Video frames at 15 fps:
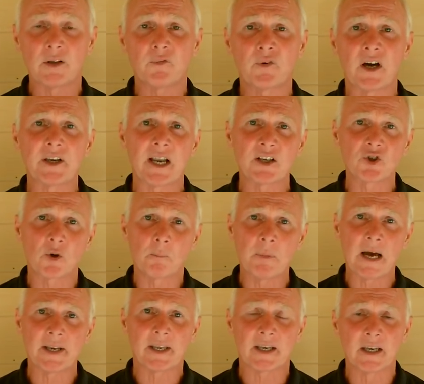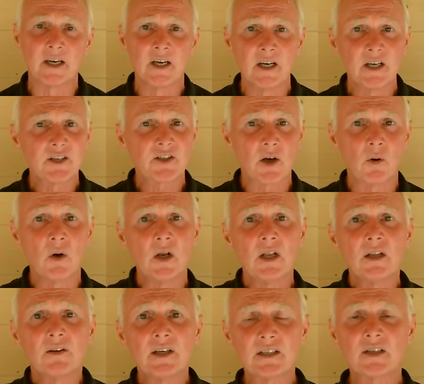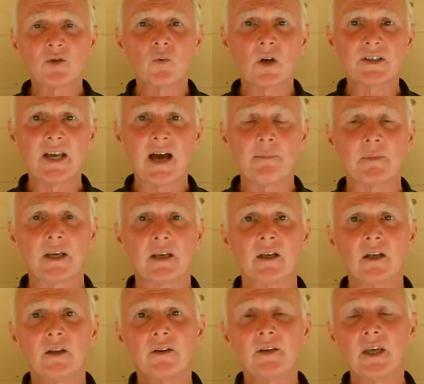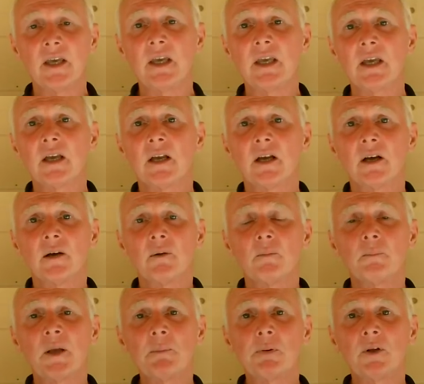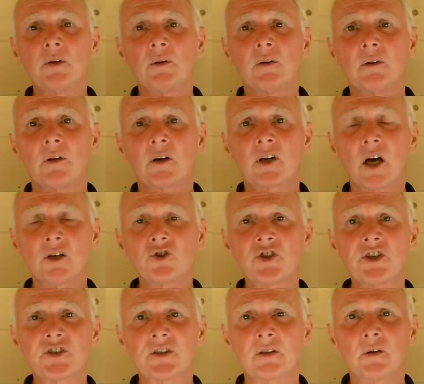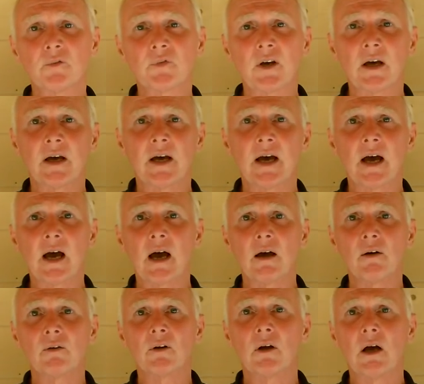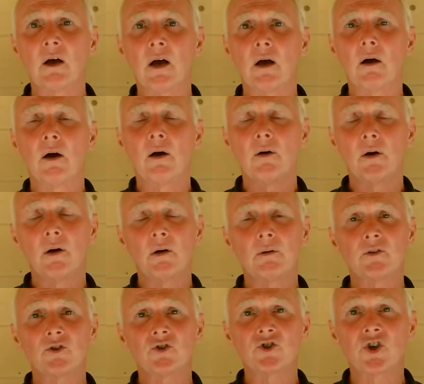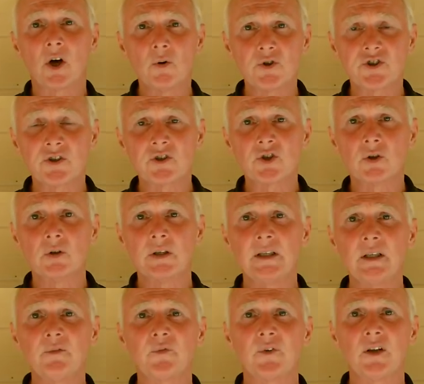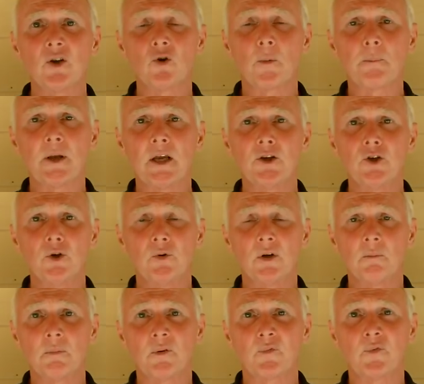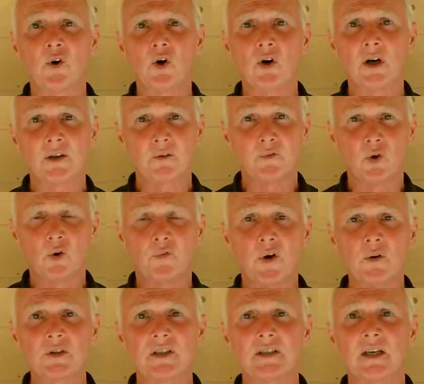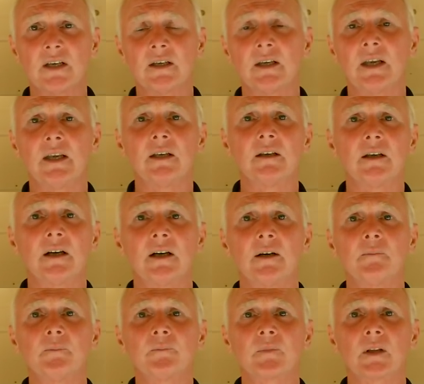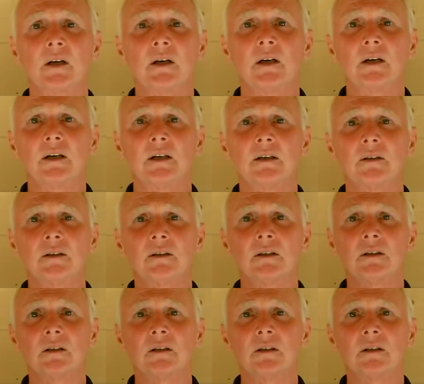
any financial panic. So this is what's happening. The people, countries that have chosen to leave the European Union before and have all voted in a